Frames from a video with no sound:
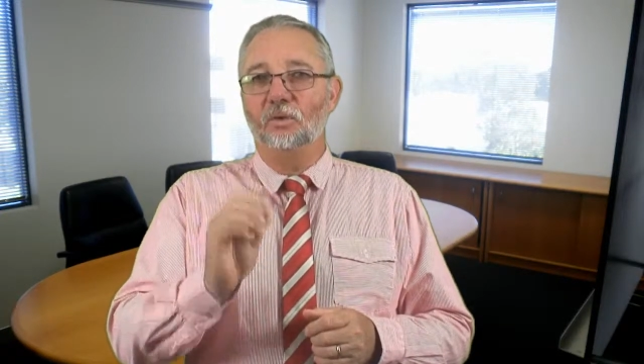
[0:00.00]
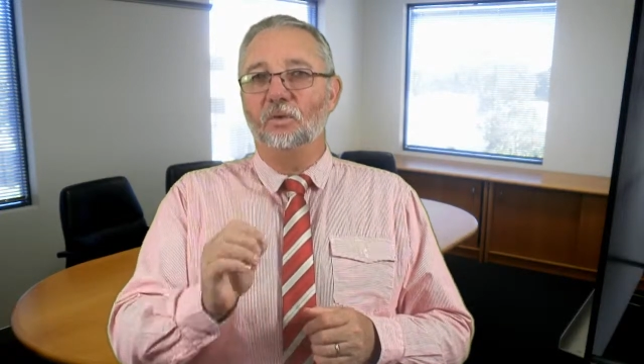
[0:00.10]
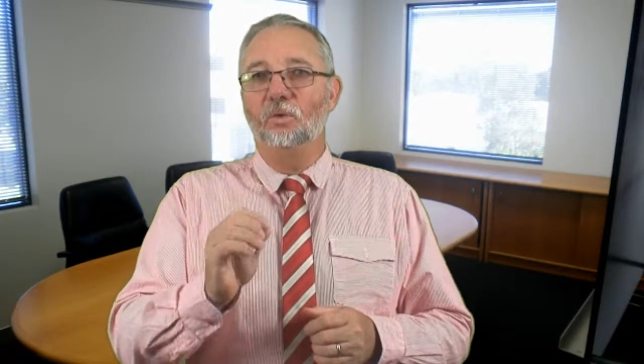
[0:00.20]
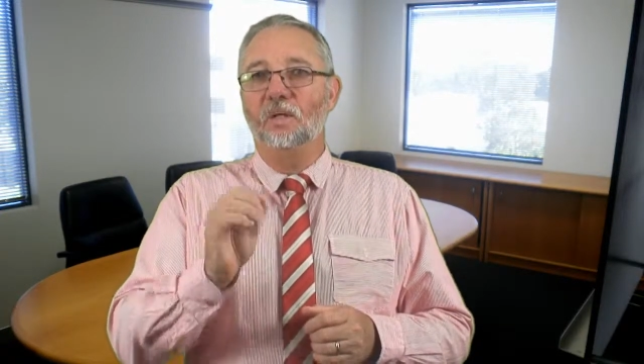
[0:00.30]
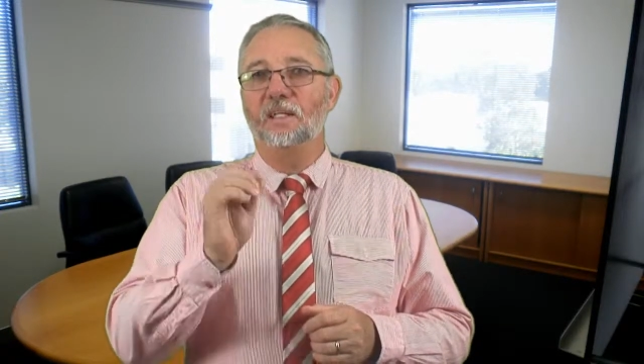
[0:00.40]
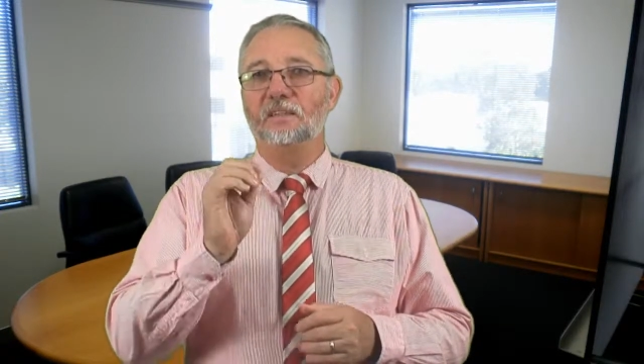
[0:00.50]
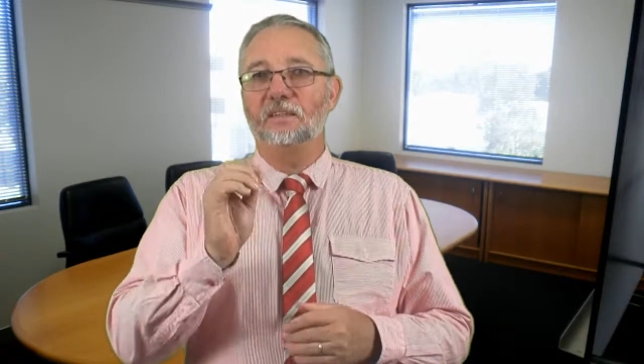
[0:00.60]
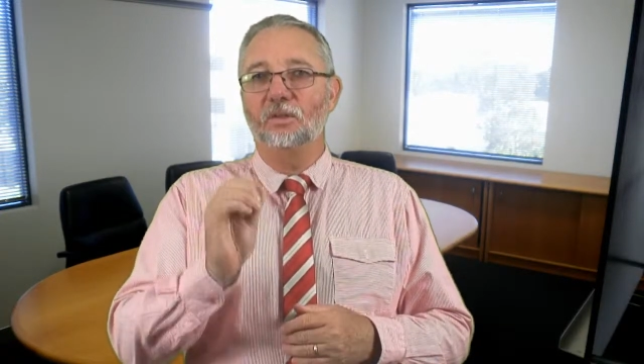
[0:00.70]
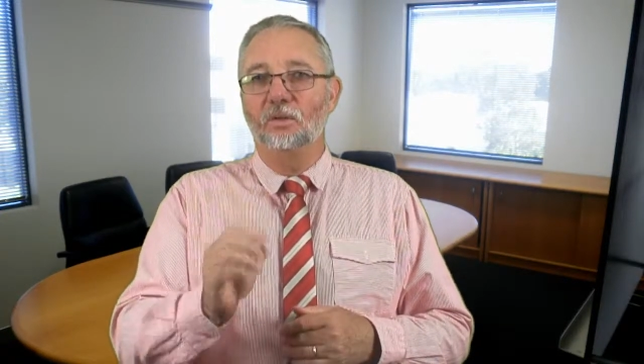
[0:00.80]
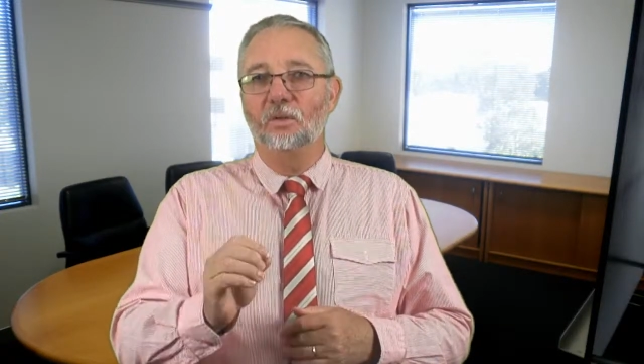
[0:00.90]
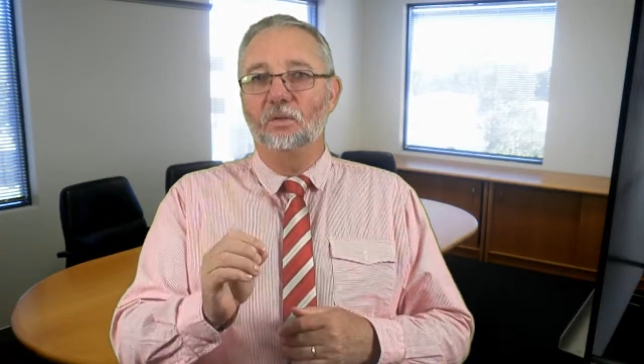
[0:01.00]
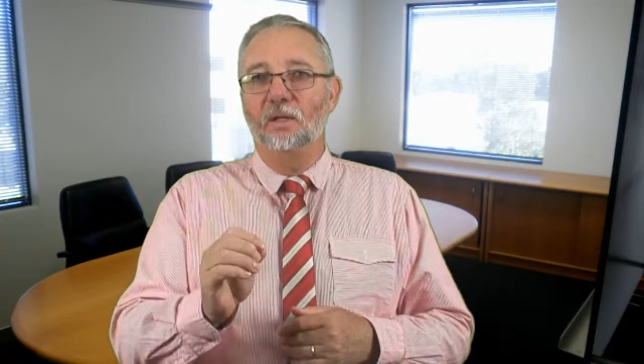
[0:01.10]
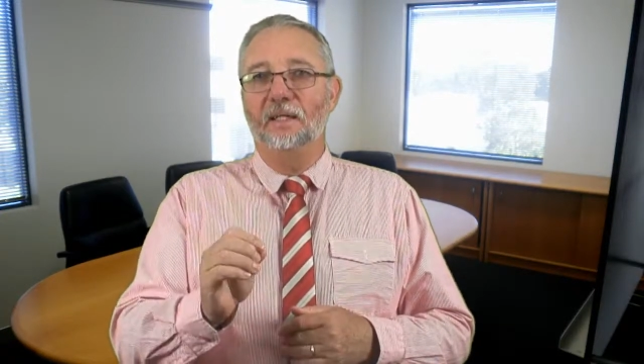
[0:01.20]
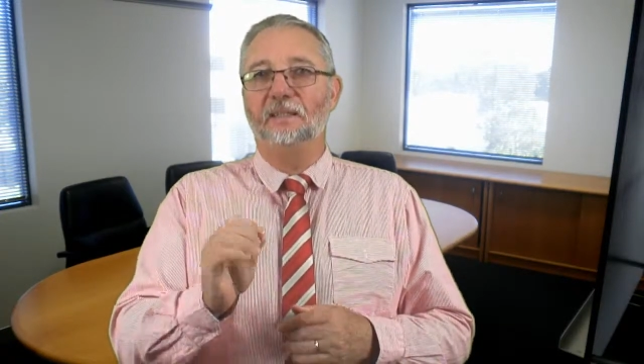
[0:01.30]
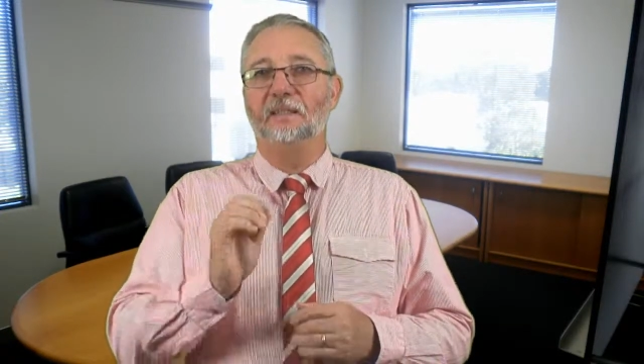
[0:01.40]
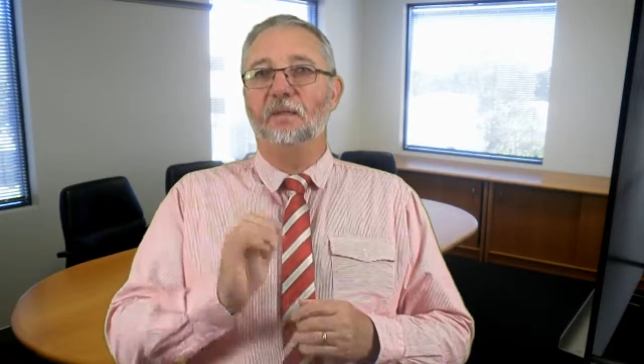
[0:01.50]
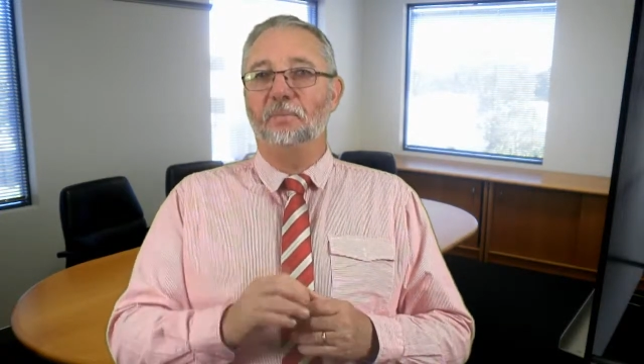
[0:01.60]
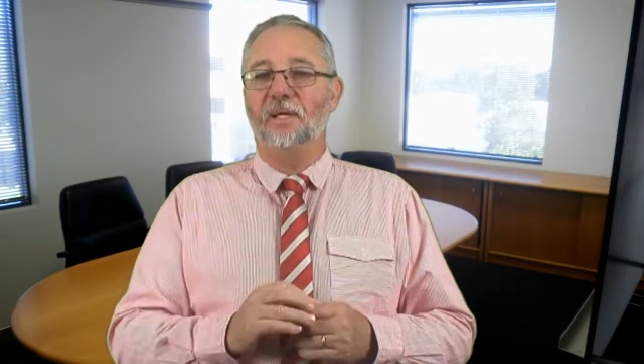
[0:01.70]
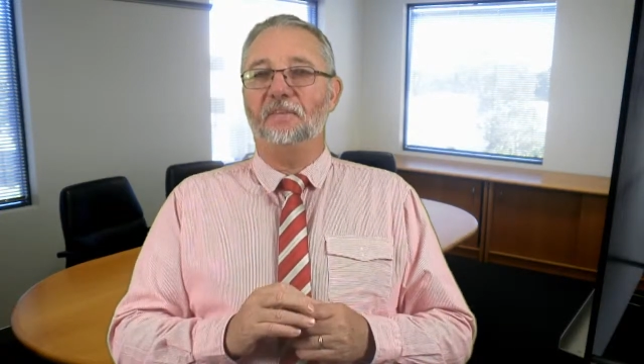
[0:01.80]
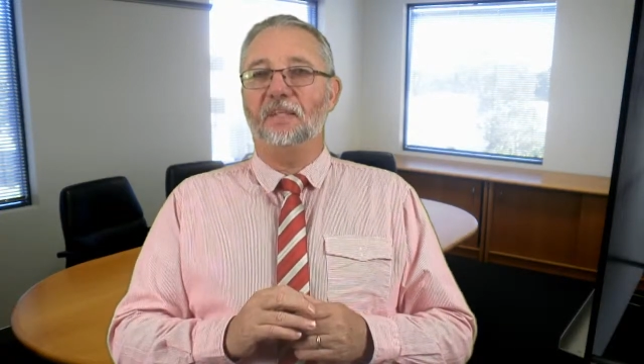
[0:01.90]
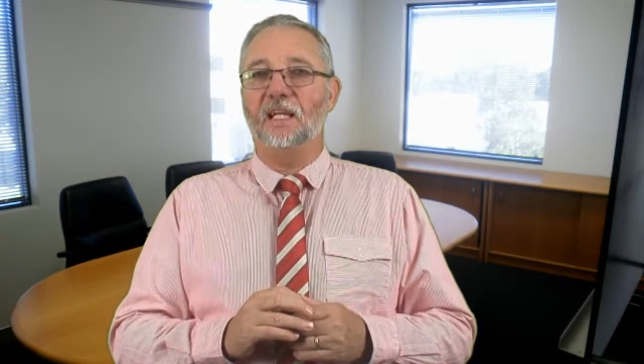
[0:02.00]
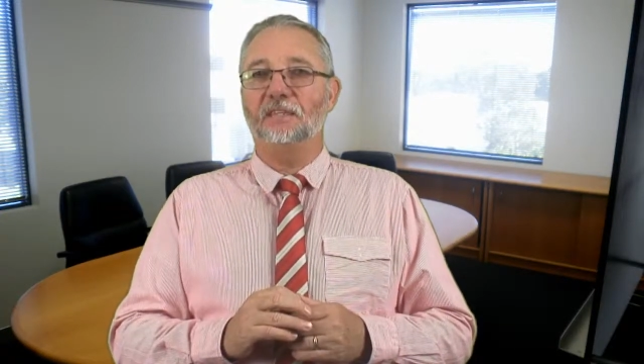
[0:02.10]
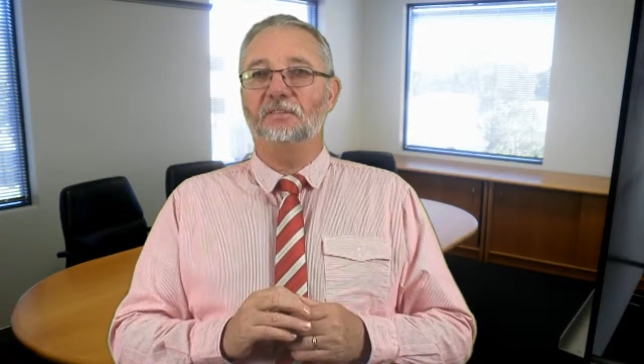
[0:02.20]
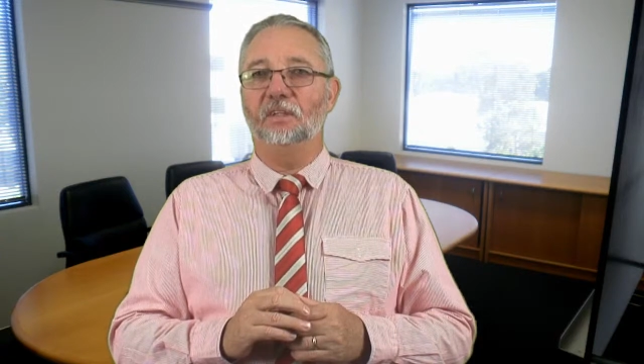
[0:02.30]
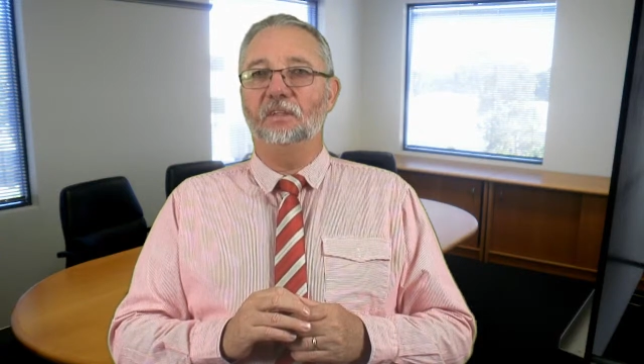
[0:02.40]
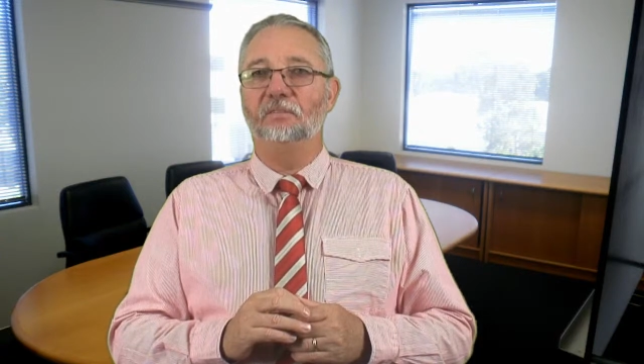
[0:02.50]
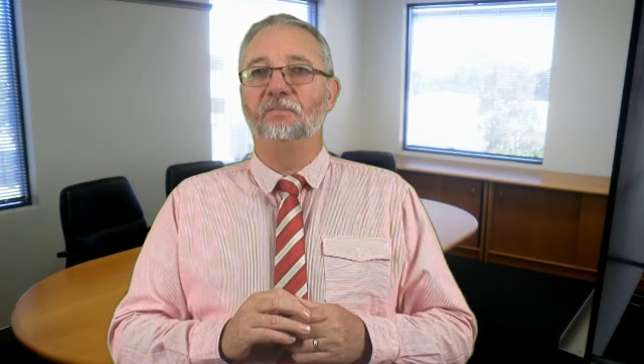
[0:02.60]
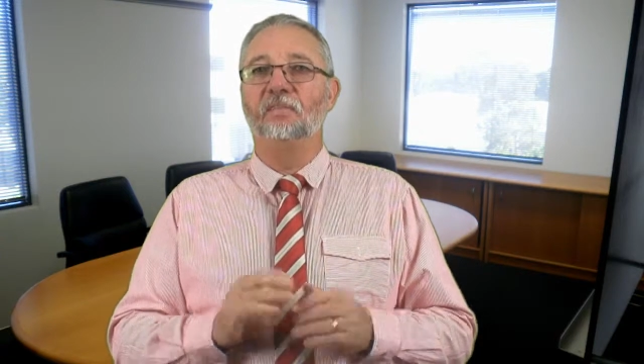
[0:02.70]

about the cash flow.